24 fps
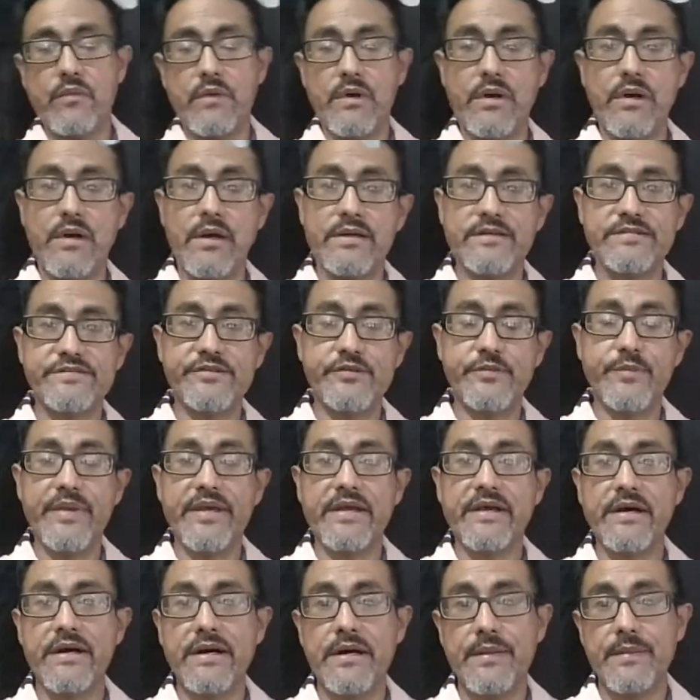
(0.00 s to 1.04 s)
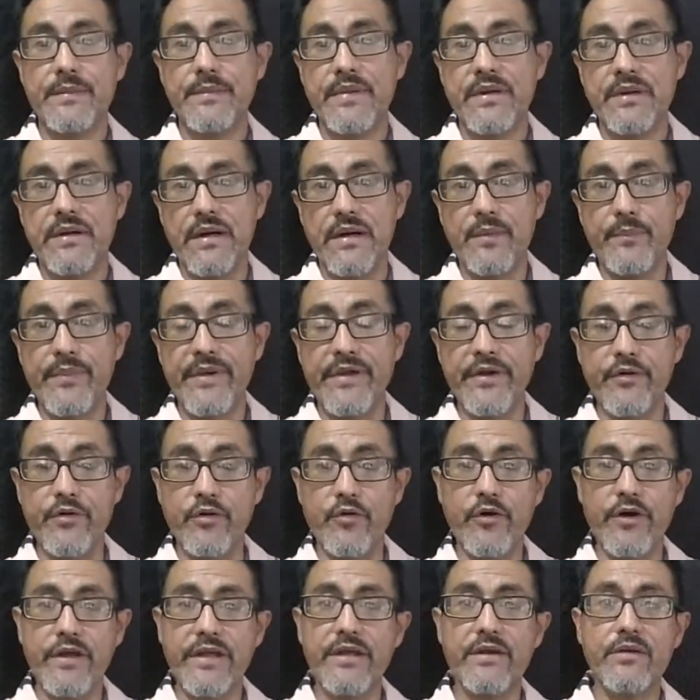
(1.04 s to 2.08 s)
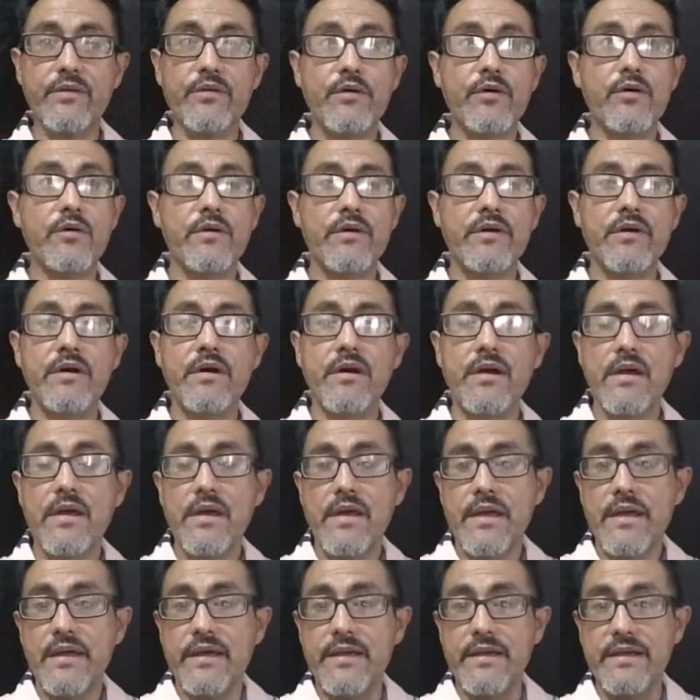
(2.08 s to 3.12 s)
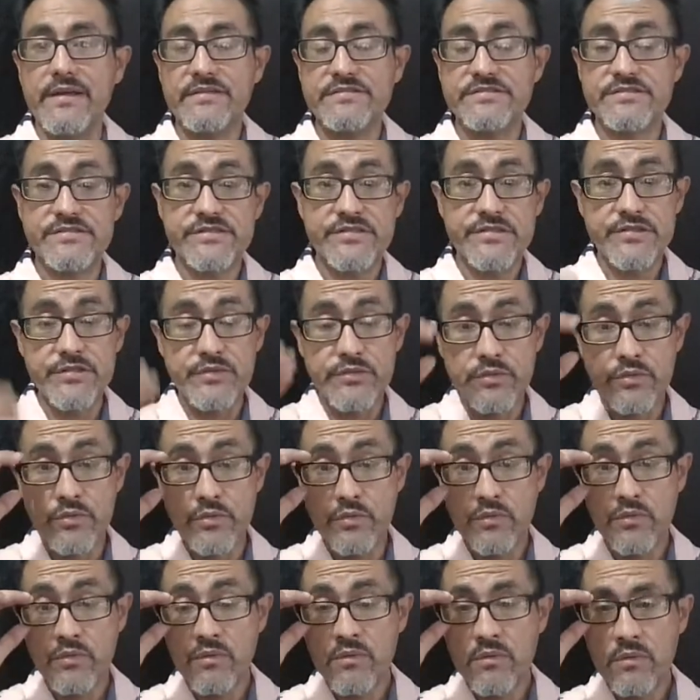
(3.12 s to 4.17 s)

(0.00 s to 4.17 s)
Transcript: as you become a better orchid grower, is to